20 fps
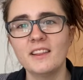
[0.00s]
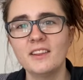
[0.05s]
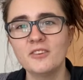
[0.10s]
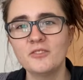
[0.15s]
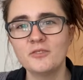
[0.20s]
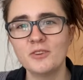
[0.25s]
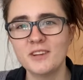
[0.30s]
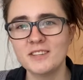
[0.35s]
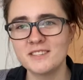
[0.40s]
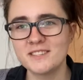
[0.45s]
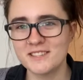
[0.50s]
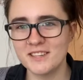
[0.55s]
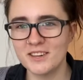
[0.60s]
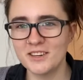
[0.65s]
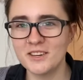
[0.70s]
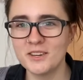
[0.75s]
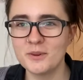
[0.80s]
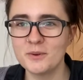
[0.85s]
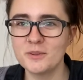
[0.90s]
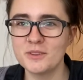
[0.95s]
Hello friends,
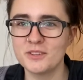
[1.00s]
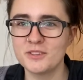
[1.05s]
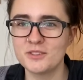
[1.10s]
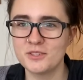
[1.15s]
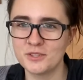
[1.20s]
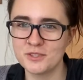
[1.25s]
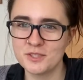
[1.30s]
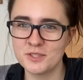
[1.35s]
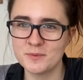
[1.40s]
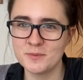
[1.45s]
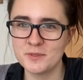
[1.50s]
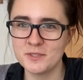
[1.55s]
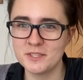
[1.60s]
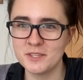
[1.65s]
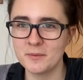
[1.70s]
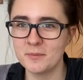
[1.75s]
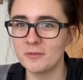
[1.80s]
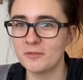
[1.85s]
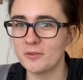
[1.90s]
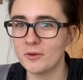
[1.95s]
Sarah here with the Children's
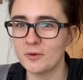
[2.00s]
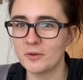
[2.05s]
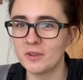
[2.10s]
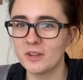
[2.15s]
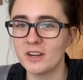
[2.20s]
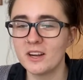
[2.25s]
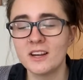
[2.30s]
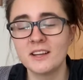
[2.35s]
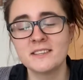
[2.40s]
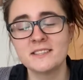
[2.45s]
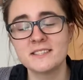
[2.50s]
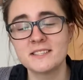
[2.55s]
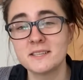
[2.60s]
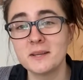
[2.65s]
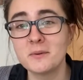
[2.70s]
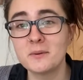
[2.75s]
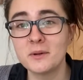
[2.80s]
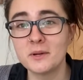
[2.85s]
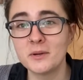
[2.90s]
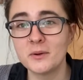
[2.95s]
Museum of Eau Claire, and
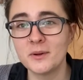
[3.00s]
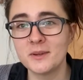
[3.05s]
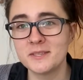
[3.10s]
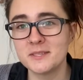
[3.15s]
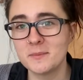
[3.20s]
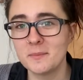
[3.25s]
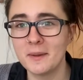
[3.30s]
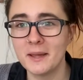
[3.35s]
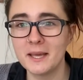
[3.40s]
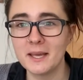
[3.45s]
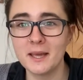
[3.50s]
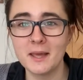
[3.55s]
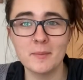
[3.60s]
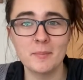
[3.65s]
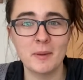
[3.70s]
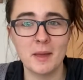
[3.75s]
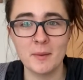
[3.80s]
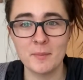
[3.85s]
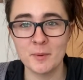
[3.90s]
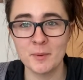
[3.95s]
today we are going to make a
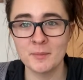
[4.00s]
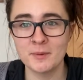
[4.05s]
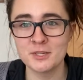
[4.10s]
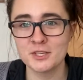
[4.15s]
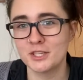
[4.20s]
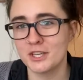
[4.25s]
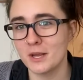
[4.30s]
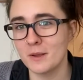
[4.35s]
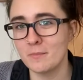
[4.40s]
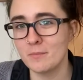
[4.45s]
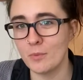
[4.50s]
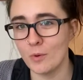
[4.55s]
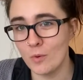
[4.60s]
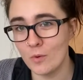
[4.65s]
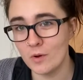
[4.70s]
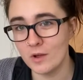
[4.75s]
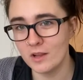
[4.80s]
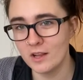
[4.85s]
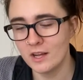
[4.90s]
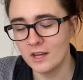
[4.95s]
paper mache
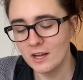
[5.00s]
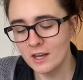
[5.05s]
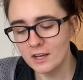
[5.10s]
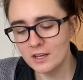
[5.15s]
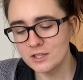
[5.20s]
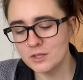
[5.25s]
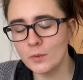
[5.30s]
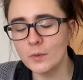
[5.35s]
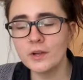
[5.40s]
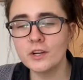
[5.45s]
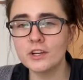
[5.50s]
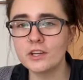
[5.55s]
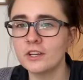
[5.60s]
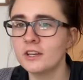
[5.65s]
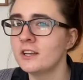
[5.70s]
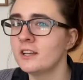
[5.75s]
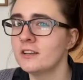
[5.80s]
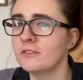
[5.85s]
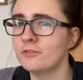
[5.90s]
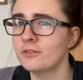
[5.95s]
bowl. So what you're going to
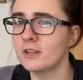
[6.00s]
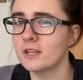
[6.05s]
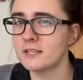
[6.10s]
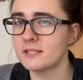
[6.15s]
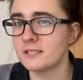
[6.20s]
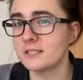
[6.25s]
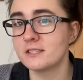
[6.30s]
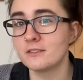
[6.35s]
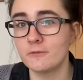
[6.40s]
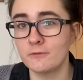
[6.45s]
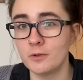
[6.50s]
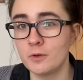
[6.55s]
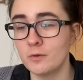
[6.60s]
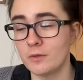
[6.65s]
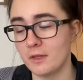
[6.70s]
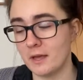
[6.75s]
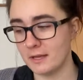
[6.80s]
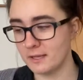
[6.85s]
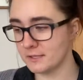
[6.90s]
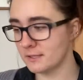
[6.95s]
need for this is a few
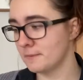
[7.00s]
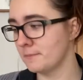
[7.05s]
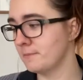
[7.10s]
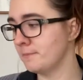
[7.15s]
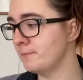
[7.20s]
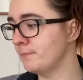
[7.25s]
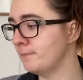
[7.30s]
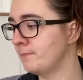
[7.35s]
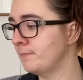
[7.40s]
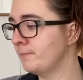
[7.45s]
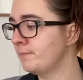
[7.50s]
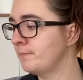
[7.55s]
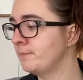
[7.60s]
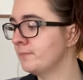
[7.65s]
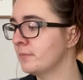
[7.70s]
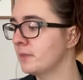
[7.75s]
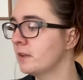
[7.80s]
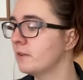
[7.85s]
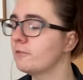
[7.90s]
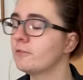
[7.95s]
things.
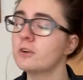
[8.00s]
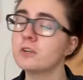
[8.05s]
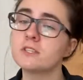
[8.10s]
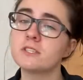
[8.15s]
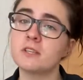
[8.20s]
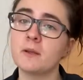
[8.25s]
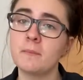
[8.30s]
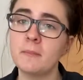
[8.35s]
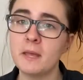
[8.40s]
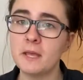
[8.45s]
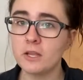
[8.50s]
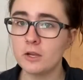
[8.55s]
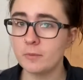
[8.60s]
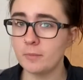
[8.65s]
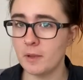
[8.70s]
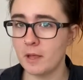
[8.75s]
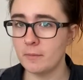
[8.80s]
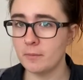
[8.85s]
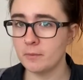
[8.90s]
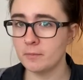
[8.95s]
First, to make your
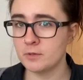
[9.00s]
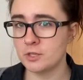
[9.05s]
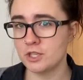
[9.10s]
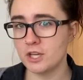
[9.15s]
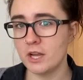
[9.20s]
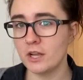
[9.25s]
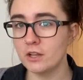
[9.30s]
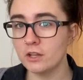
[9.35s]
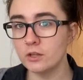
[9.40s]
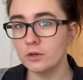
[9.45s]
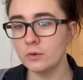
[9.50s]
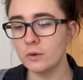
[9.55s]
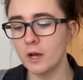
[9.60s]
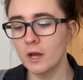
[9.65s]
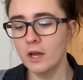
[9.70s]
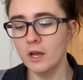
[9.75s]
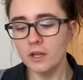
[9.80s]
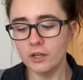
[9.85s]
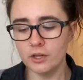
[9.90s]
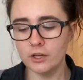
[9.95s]
paper mache glue,
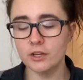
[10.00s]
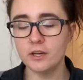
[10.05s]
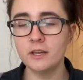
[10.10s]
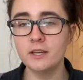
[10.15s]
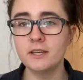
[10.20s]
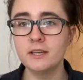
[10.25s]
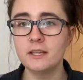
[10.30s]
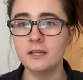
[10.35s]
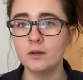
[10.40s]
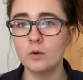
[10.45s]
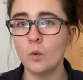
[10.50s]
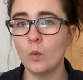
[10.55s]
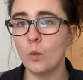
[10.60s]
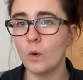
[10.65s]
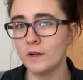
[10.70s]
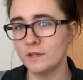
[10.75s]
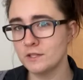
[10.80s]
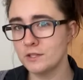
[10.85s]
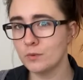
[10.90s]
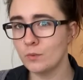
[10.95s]
you're going to need
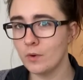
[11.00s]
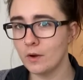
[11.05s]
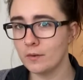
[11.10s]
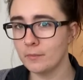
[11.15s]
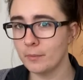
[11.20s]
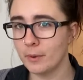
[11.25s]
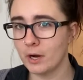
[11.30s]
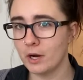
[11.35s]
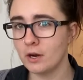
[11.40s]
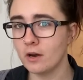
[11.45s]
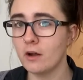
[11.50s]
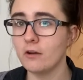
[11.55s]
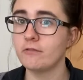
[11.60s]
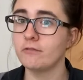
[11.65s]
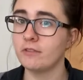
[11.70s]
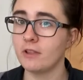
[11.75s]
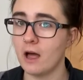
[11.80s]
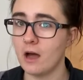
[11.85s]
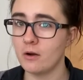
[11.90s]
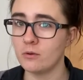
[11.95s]
1-to-1 part of
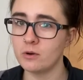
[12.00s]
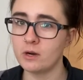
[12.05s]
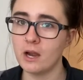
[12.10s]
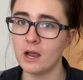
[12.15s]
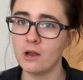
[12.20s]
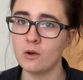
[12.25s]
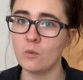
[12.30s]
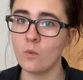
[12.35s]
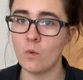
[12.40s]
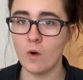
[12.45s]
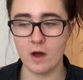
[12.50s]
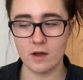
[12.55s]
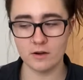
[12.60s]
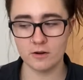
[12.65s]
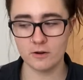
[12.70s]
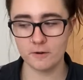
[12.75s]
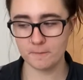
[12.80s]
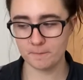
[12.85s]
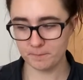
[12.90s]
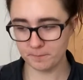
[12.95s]
flour and
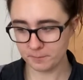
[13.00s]
water.